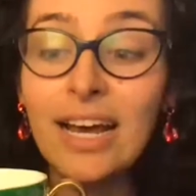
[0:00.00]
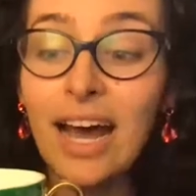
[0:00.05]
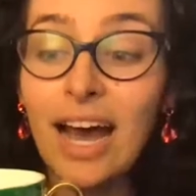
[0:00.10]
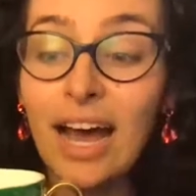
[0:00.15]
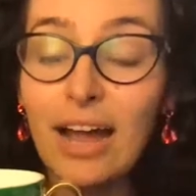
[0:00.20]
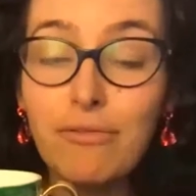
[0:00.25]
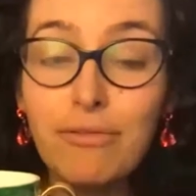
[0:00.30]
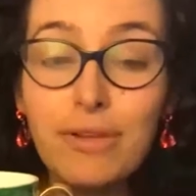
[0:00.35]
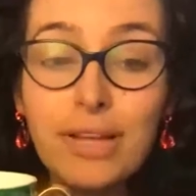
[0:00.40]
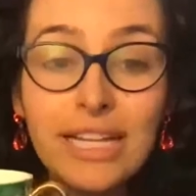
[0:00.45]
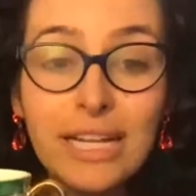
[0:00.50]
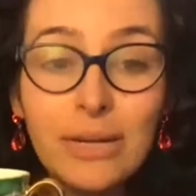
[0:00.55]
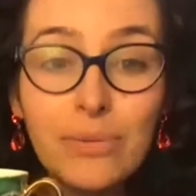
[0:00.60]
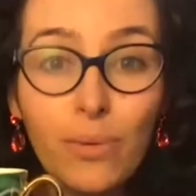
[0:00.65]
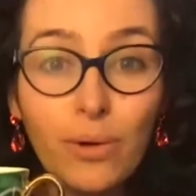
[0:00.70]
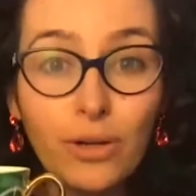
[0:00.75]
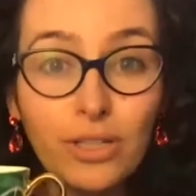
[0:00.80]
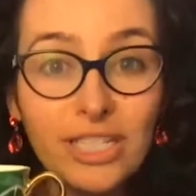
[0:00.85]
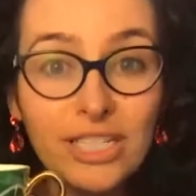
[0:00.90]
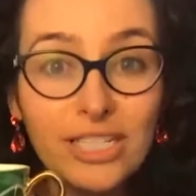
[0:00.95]
I really
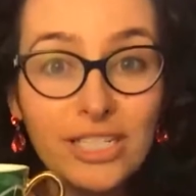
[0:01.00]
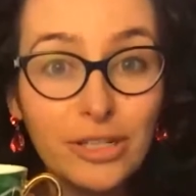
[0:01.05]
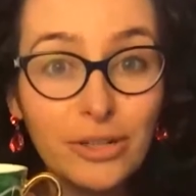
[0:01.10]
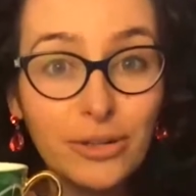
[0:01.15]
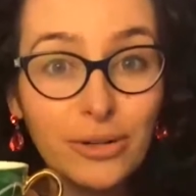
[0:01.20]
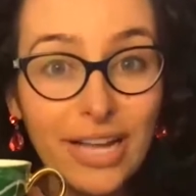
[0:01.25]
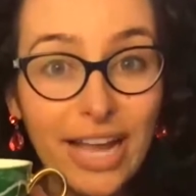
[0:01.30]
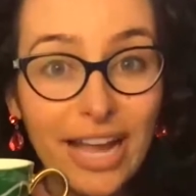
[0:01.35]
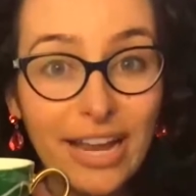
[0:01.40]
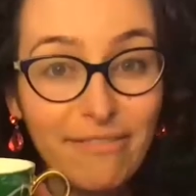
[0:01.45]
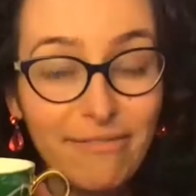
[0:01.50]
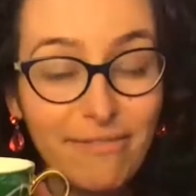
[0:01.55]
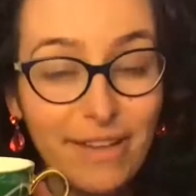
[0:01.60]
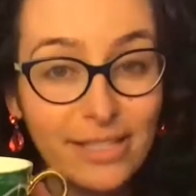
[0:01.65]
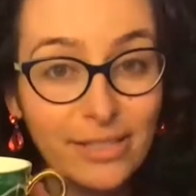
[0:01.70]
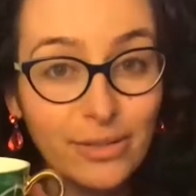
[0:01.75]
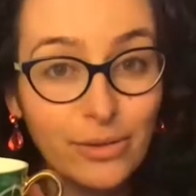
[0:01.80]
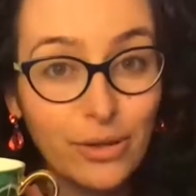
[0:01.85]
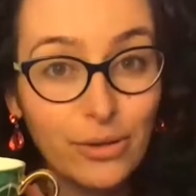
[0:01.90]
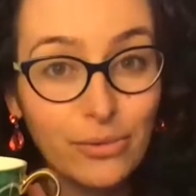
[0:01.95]
wanted to create a
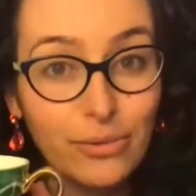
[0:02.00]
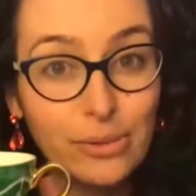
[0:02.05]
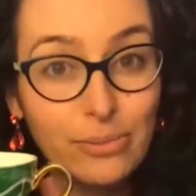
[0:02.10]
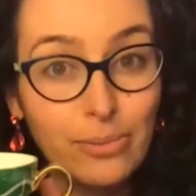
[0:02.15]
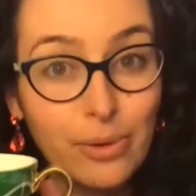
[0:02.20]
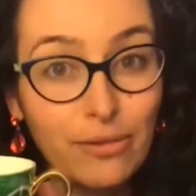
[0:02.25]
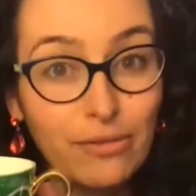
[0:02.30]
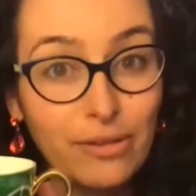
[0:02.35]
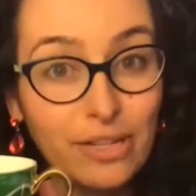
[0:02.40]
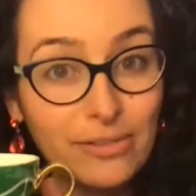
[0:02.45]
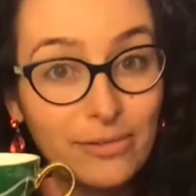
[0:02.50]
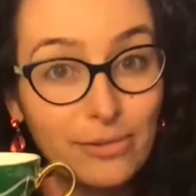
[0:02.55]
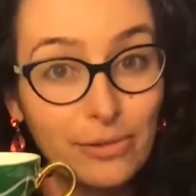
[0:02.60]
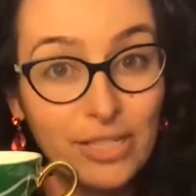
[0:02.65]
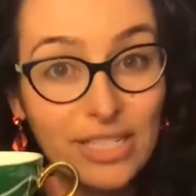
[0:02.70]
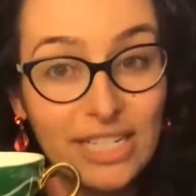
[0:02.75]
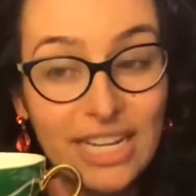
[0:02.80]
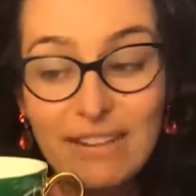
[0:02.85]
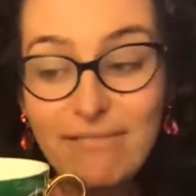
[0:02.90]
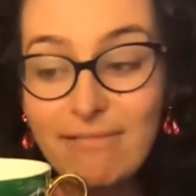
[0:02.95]
vessel that was perfect for
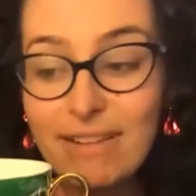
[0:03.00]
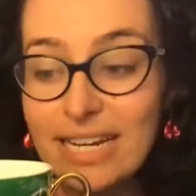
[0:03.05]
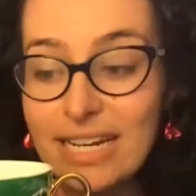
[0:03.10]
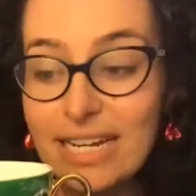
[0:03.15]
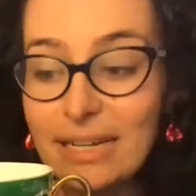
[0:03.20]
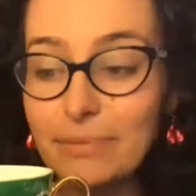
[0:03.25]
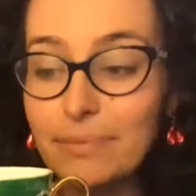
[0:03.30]
tea reading.